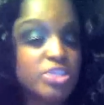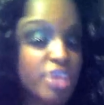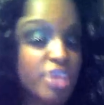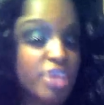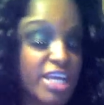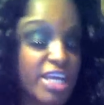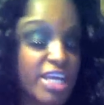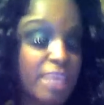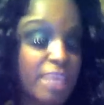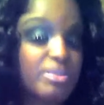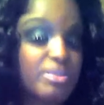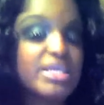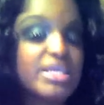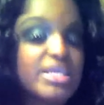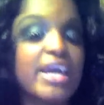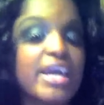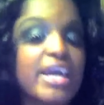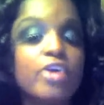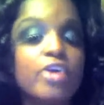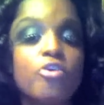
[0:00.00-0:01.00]
try to keep it
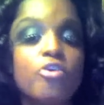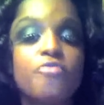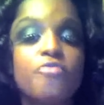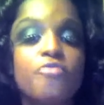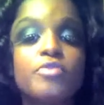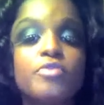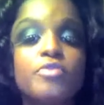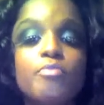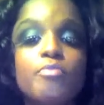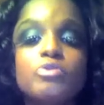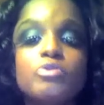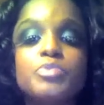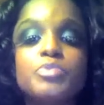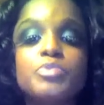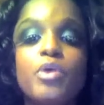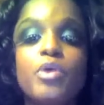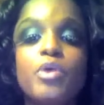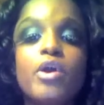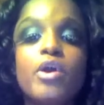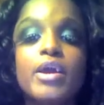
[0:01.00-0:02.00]
tight curl for the most
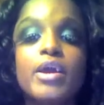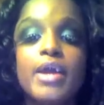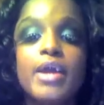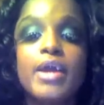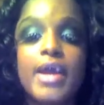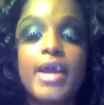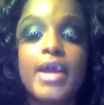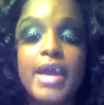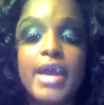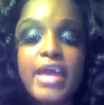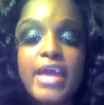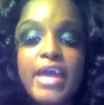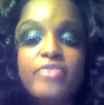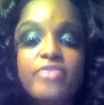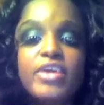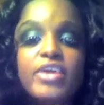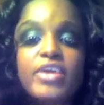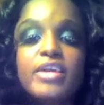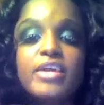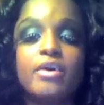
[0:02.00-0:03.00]
part. And
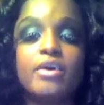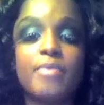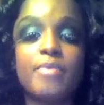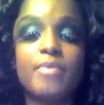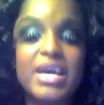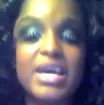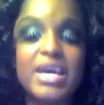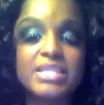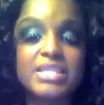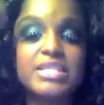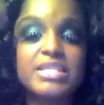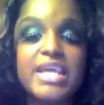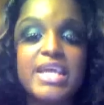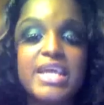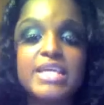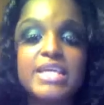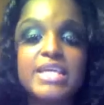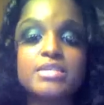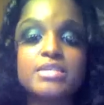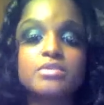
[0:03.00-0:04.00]
then as the
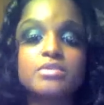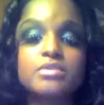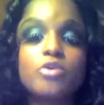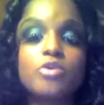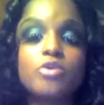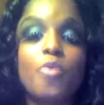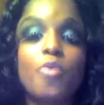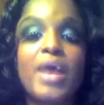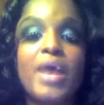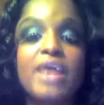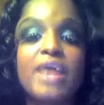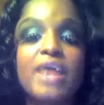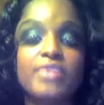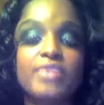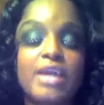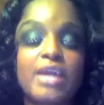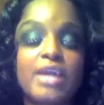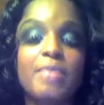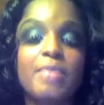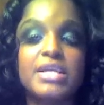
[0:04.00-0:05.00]
days go by,
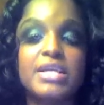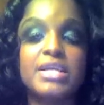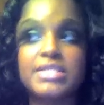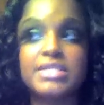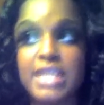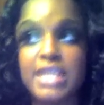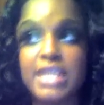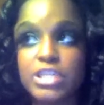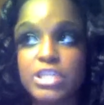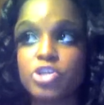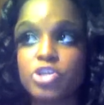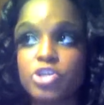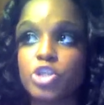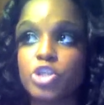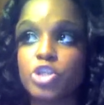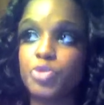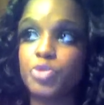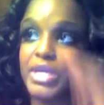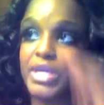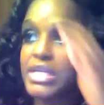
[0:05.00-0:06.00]
then I might decide to start
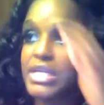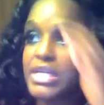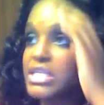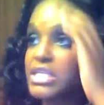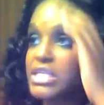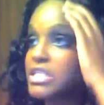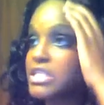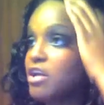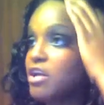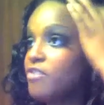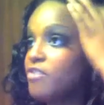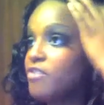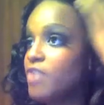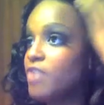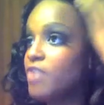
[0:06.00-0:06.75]
tweaking it and stuff.